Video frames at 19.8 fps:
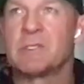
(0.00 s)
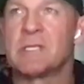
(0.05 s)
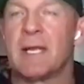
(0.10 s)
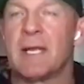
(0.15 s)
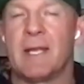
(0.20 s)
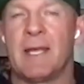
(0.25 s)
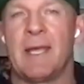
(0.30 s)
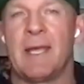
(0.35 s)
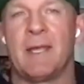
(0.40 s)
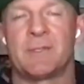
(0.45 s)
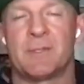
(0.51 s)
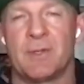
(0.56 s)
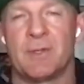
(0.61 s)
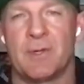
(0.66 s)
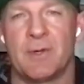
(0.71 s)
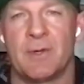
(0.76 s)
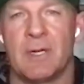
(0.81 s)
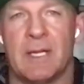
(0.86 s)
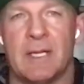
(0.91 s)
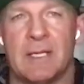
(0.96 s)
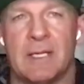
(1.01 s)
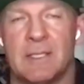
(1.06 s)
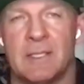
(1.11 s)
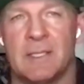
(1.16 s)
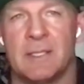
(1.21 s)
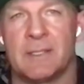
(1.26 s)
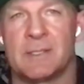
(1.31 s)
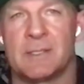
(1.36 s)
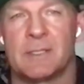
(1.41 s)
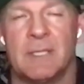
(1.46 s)
I wish I'd have answered her like
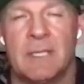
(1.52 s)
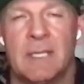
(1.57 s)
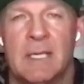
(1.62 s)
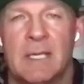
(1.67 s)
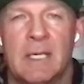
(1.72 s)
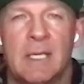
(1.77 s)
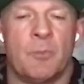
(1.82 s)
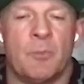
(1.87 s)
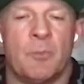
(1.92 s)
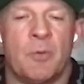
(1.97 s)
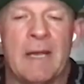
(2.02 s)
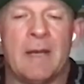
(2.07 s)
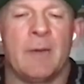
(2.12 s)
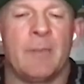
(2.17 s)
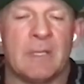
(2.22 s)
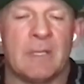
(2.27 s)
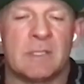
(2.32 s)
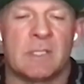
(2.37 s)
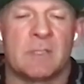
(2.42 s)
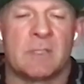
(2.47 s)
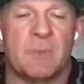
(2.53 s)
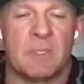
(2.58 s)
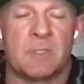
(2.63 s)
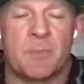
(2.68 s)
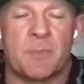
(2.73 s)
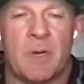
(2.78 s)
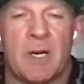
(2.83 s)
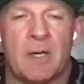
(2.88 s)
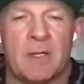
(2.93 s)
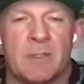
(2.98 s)
this. About 6
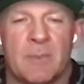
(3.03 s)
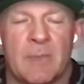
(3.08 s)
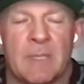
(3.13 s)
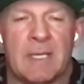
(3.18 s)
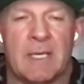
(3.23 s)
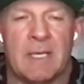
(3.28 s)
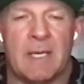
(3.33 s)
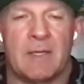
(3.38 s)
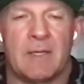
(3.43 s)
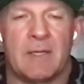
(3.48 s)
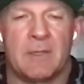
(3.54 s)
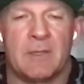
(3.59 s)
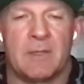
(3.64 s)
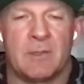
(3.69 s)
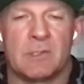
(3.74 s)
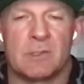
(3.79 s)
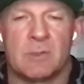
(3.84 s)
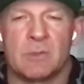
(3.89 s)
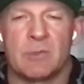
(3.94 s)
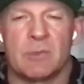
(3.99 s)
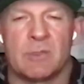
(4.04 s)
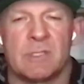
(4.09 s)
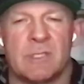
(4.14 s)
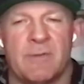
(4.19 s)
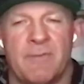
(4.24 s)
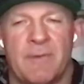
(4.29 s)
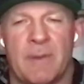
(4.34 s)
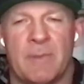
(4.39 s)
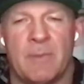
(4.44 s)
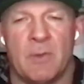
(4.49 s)
months prior to my diagnosis, which was
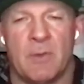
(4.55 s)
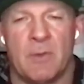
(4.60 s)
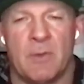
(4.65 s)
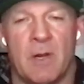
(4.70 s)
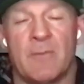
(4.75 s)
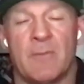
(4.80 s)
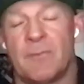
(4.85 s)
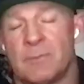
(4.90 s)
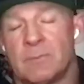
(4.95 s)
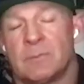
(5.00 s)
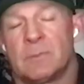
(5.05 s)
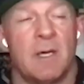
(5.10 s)
in February,